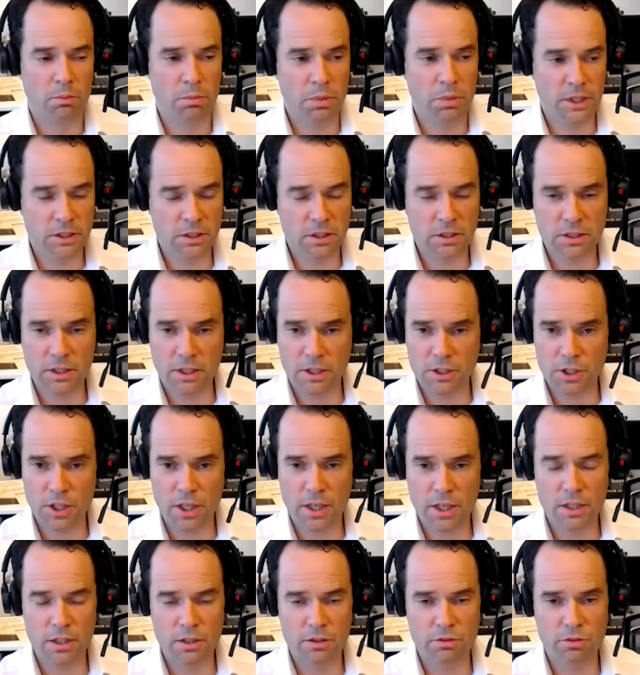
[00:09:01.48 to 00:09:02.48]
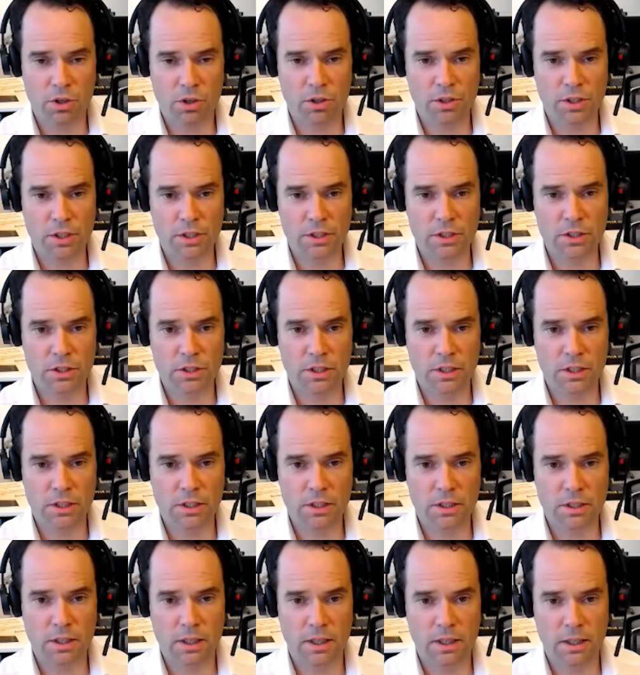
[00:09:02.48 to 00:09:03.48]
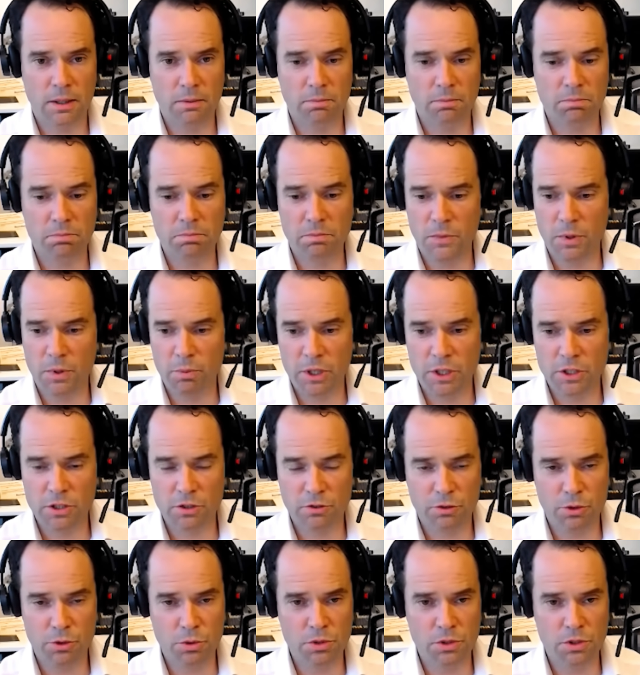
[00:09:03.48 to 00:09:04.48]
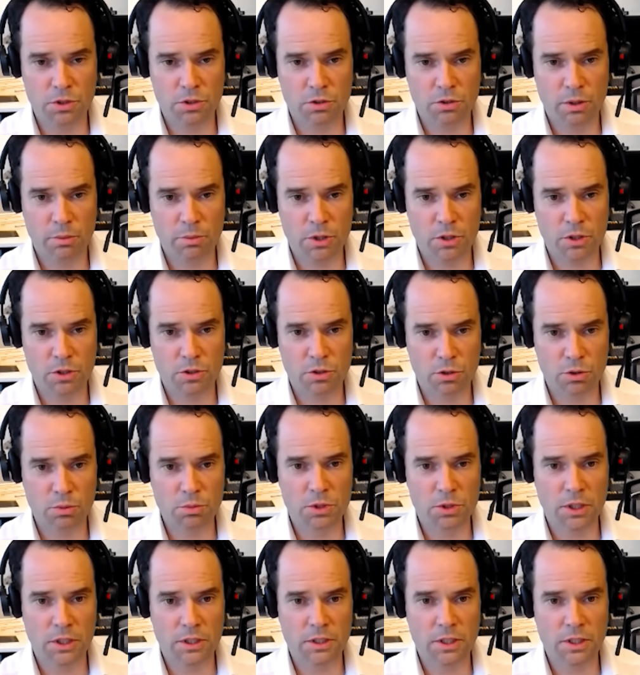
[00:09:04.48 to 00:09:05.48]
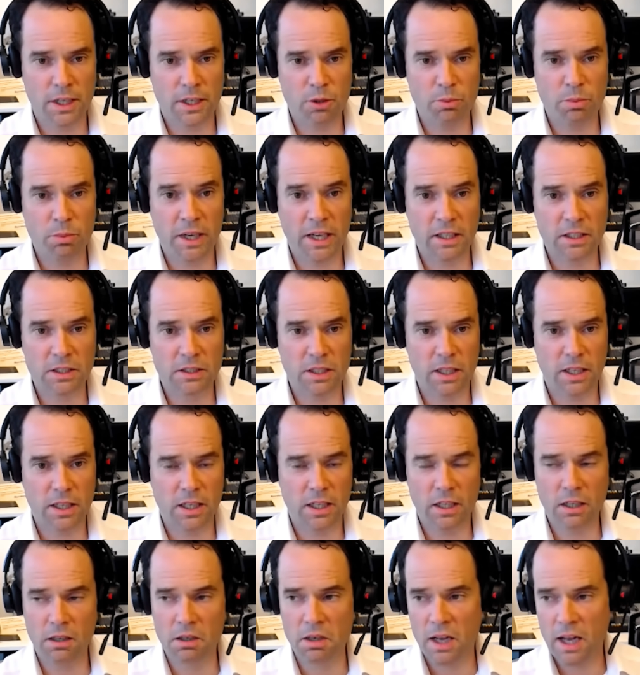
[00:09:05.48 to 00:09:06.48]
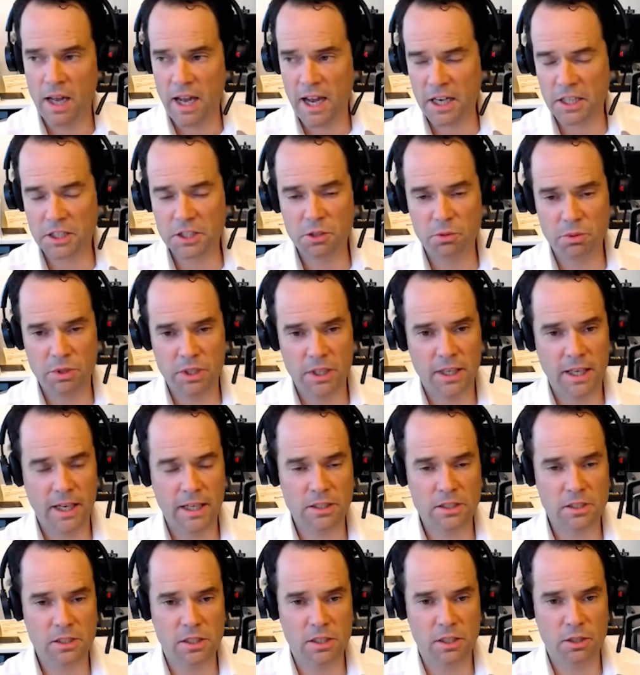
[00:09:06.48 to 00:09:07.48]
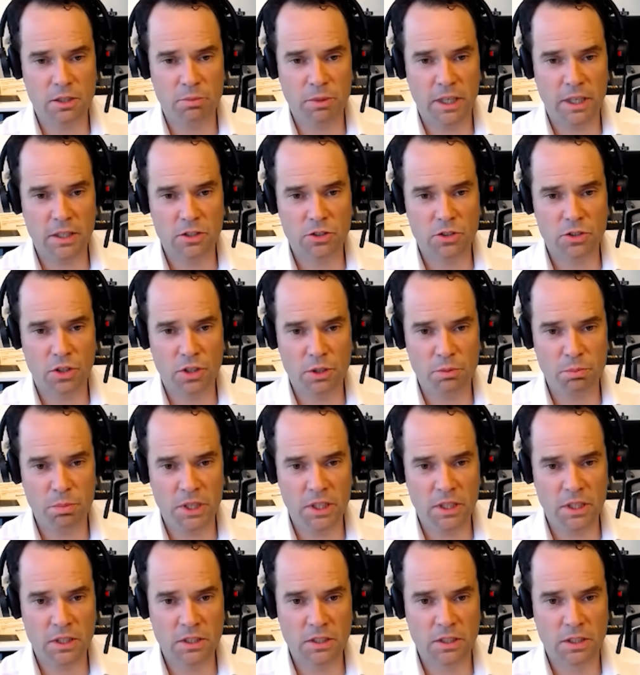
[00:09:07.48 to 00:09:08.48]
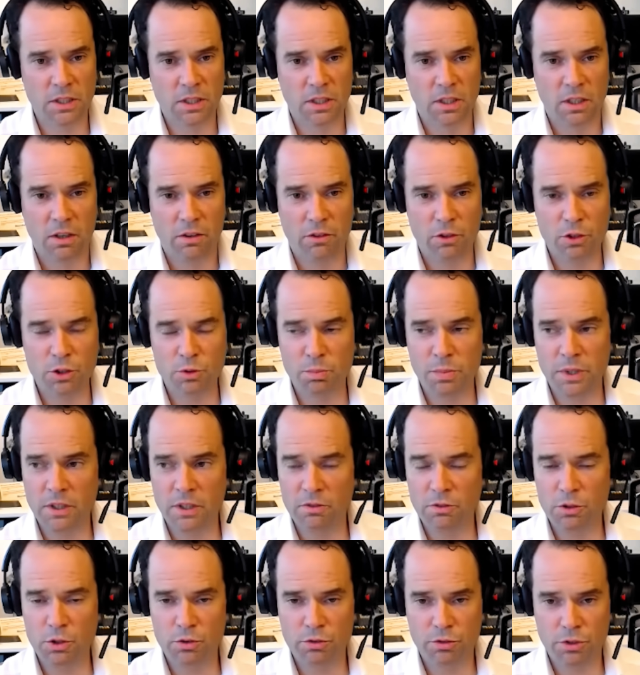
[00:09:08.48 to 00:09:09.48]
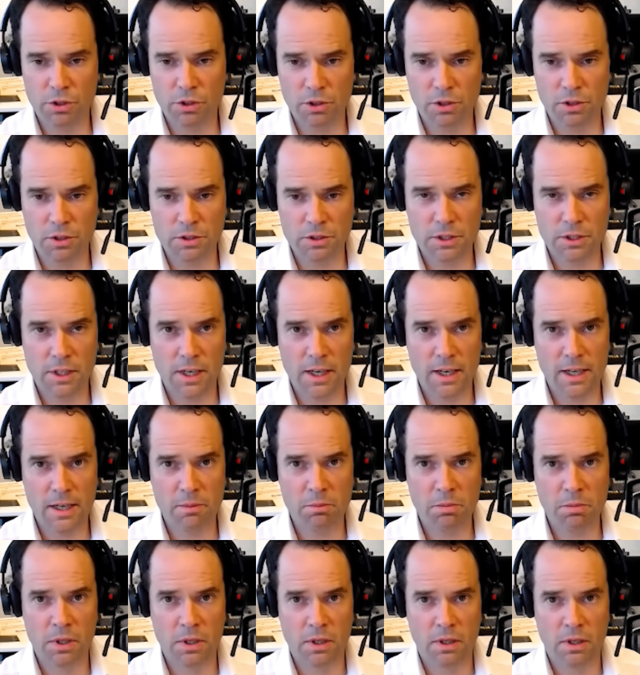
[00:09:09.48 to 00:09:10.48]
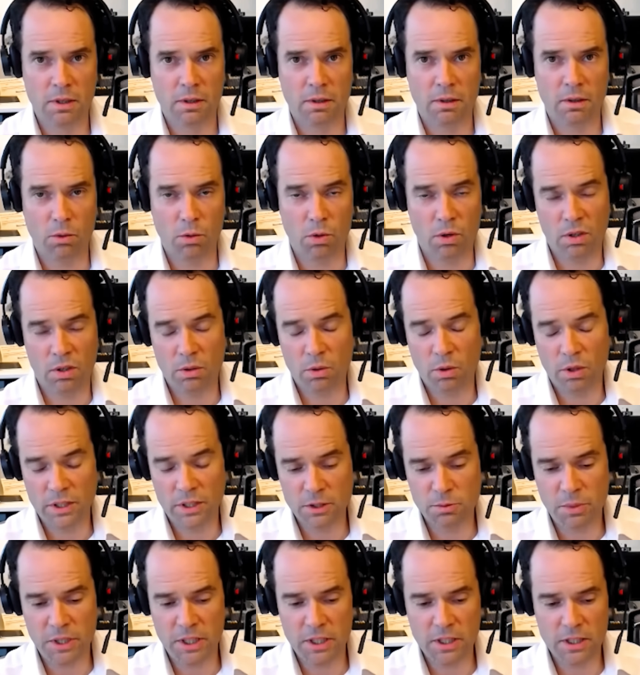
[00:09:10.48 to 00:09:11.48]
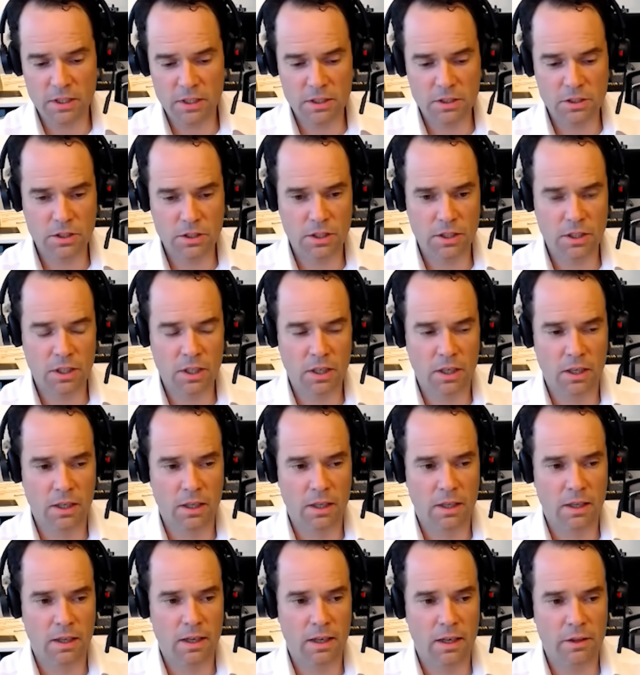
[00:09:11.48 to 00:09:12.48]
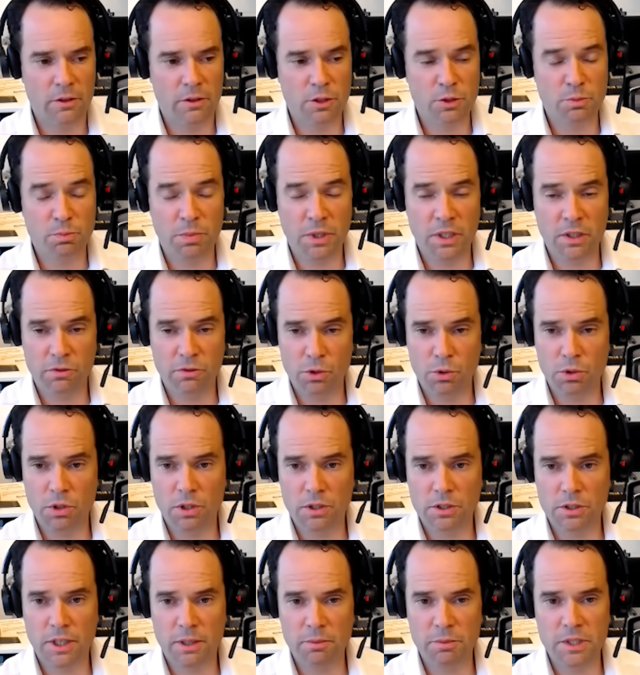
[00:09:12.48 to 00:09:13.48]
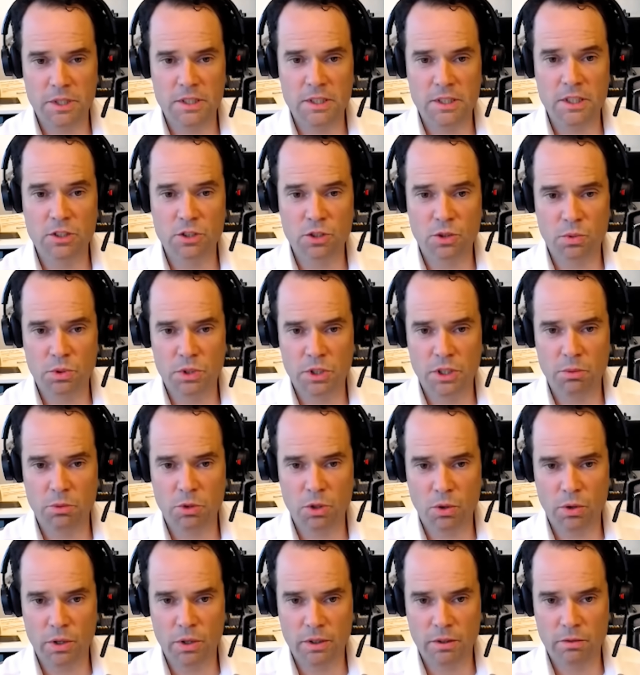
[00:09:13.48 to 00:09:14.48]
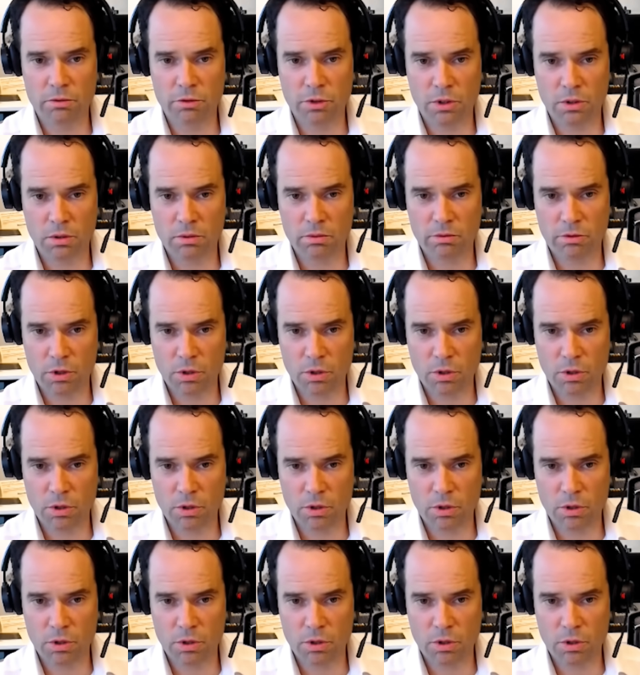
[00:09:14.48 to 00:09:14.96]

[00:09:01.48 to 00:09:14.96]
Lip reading: Places like China, you've already seen the major fuel distributors, groups like Sinopec, saying, actually, we think gasoline demand has already peaked. There's been a view for a long time, or is peaking this year. There's been a view a long time that diesel will keep growing for